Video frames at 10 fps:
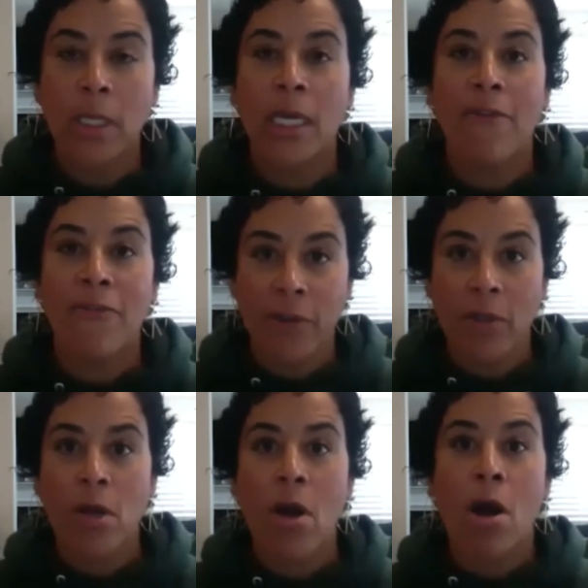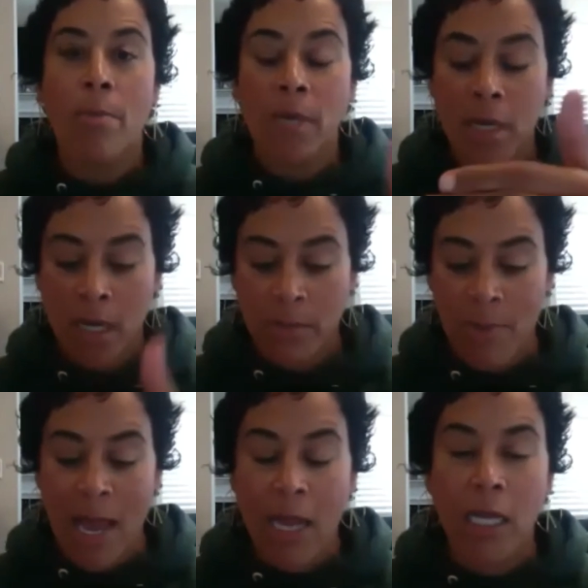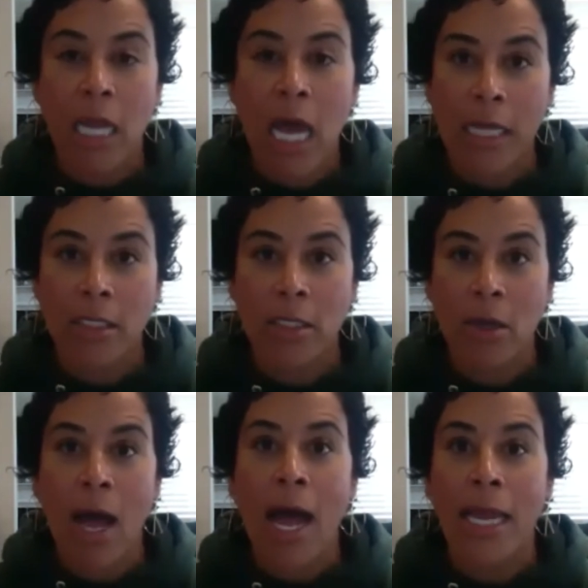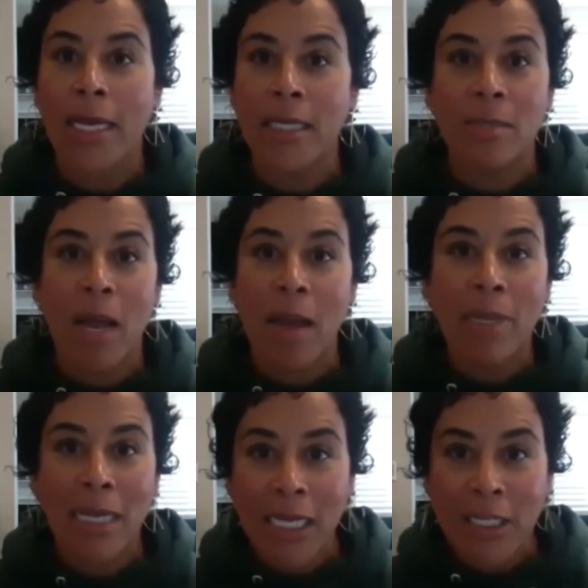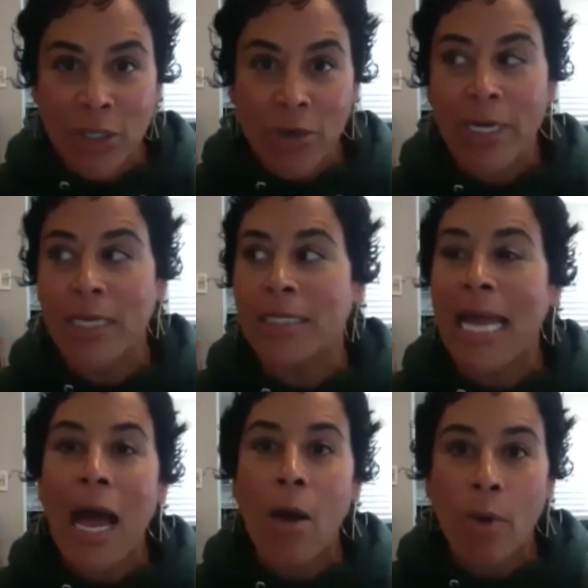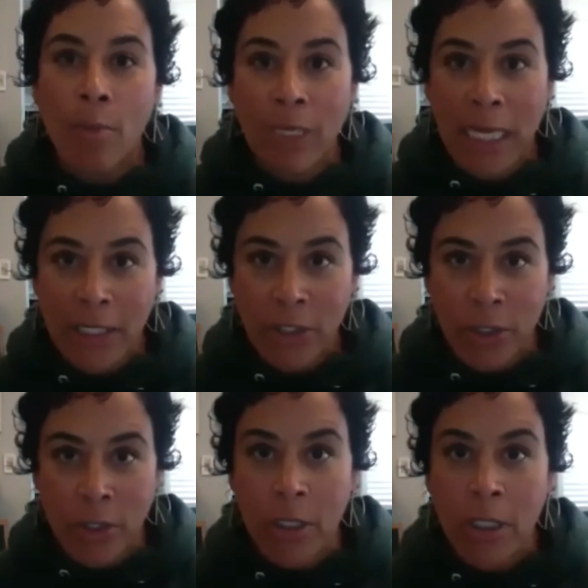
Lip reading: And I feel the karma comes back a lot. So it is my pleasure. It is our pleasure.